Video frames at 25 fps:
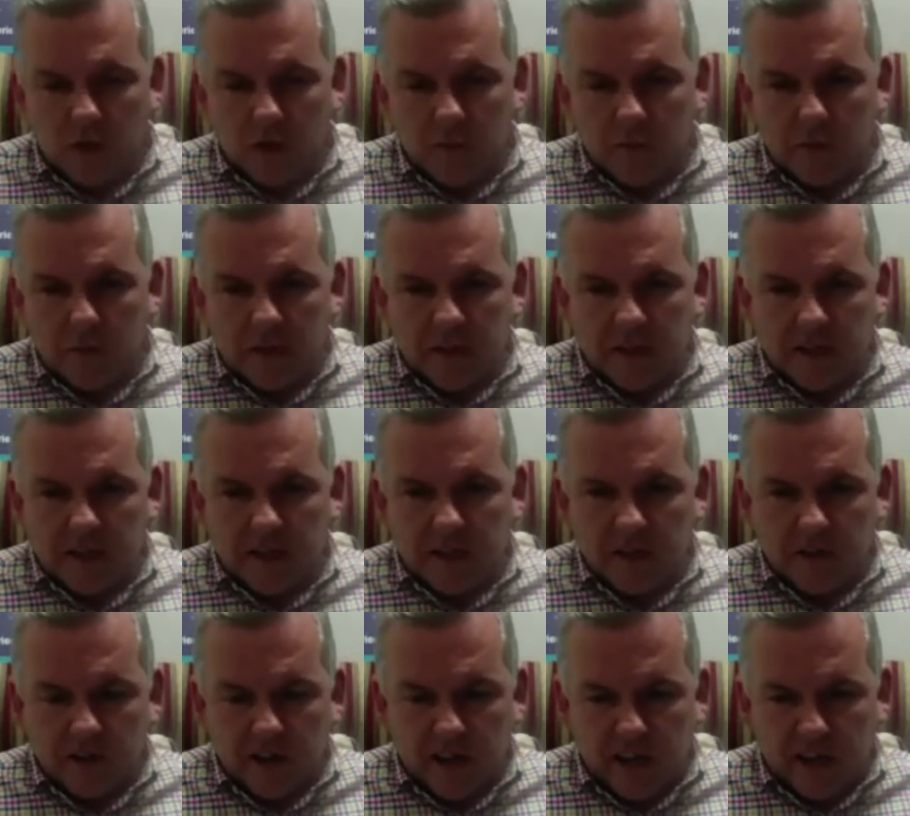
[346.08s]

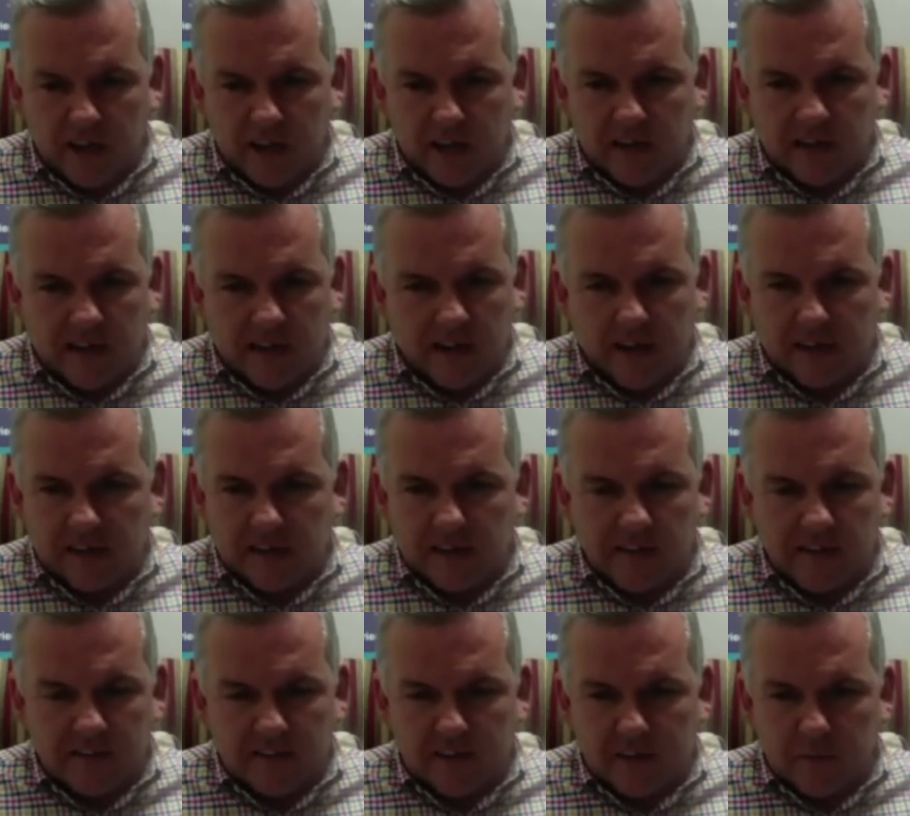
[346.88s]
particular lady that I can
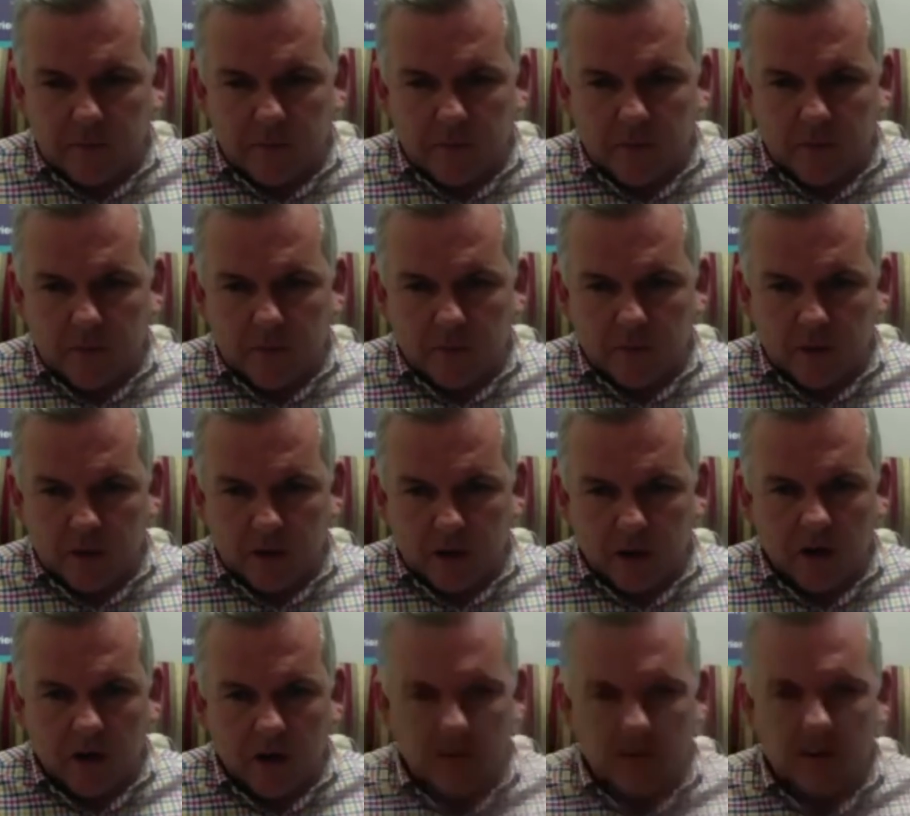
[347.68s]
see.
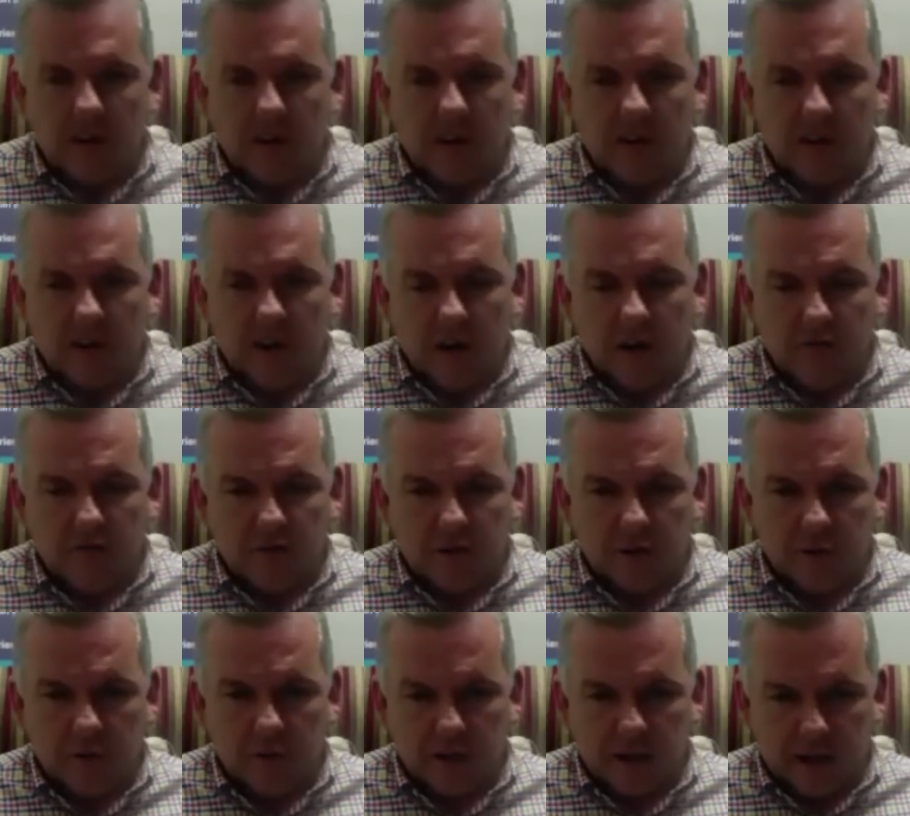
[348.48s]
Oh, they're gone off
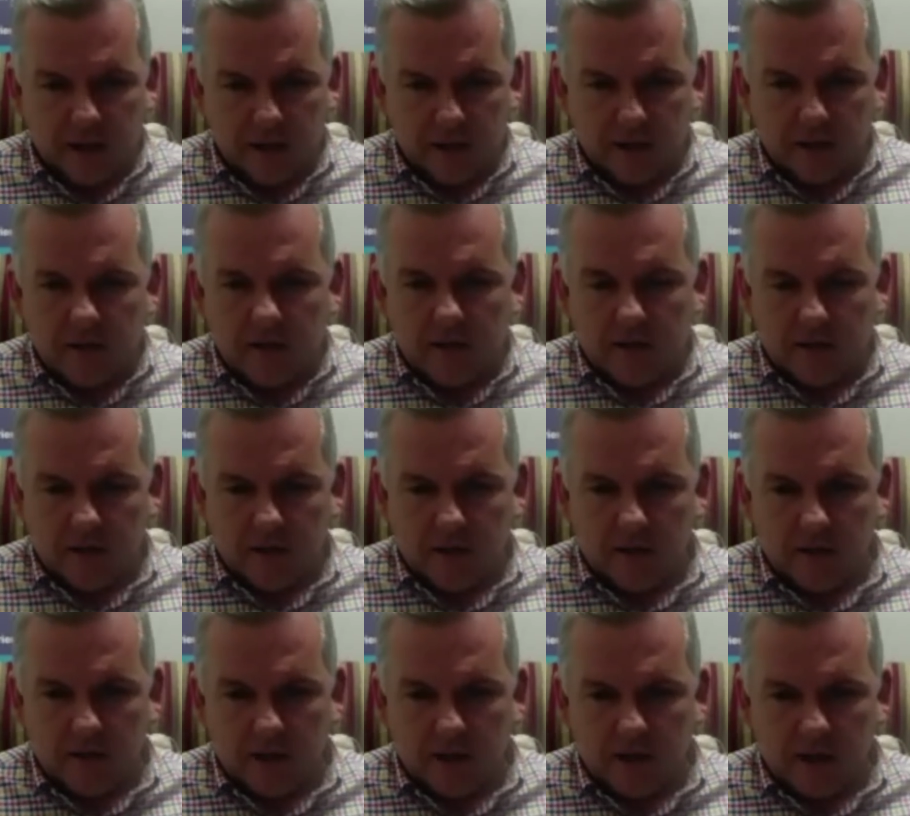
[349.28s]
now again.
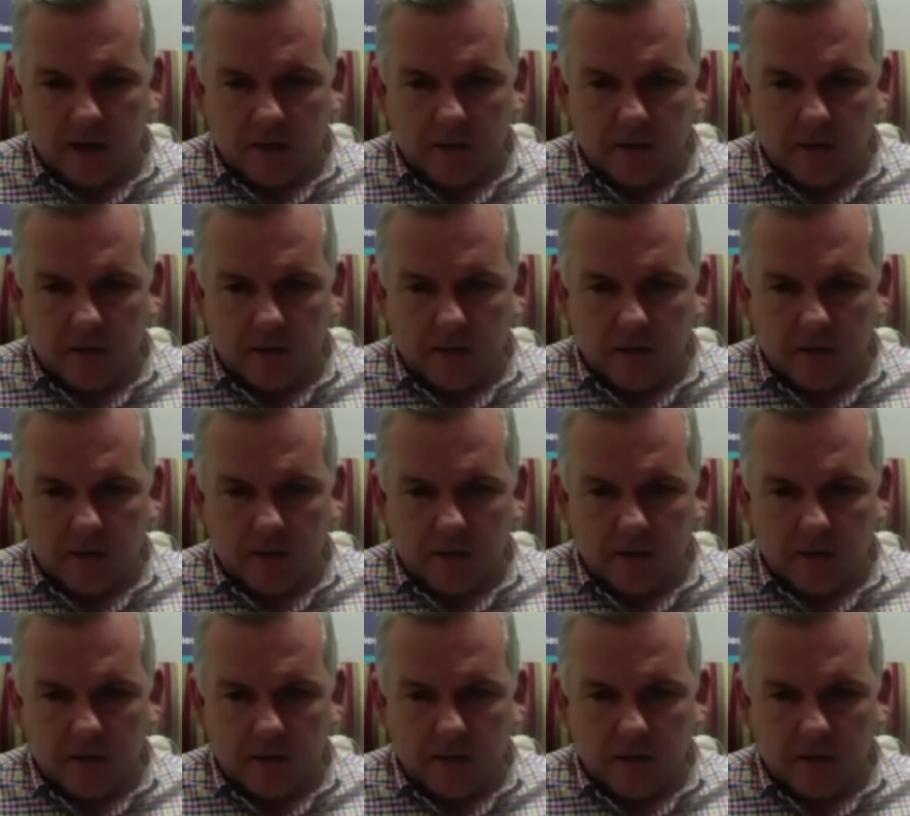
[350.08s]
Okay.